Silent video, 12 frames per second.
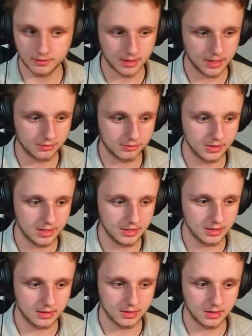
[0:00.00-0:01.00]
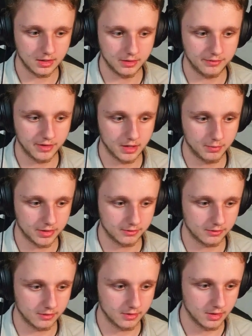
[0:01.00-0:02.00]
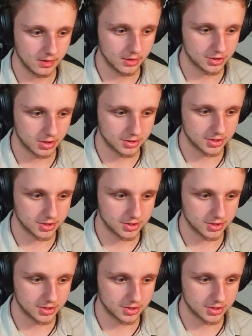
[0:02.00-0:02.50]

and see fingerprints. Charge